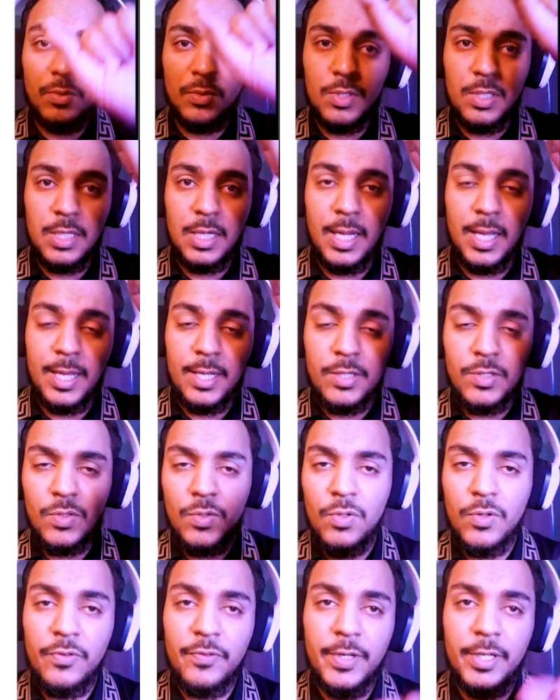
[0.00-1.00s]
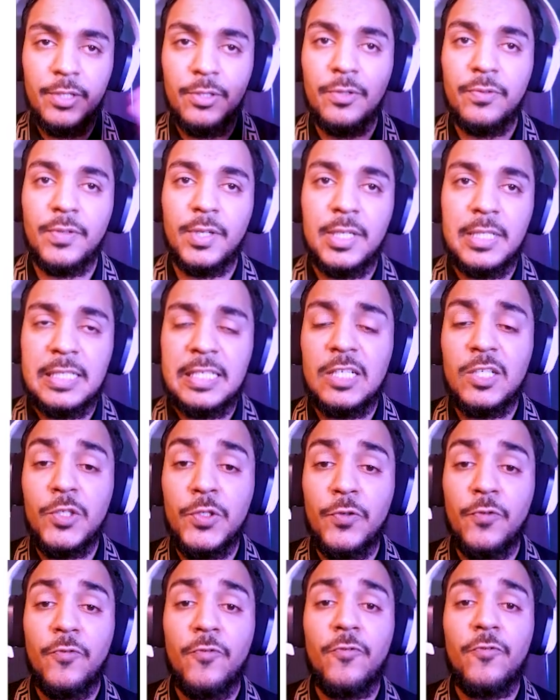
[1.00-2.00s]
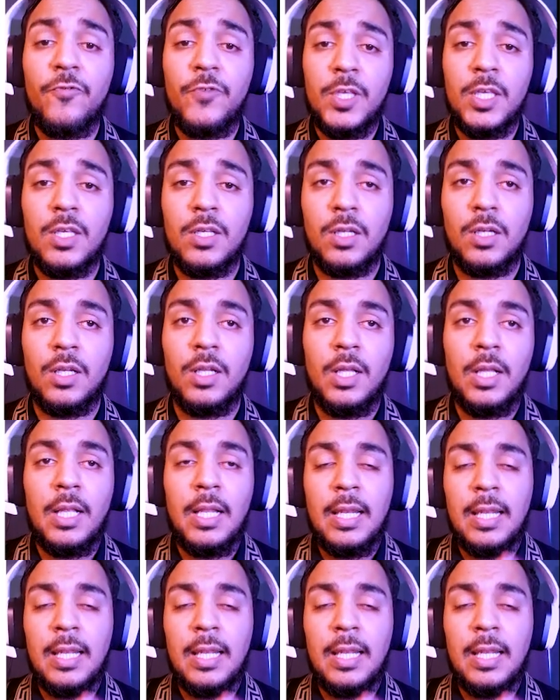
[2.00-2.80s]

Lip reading: those lines over and over until you feel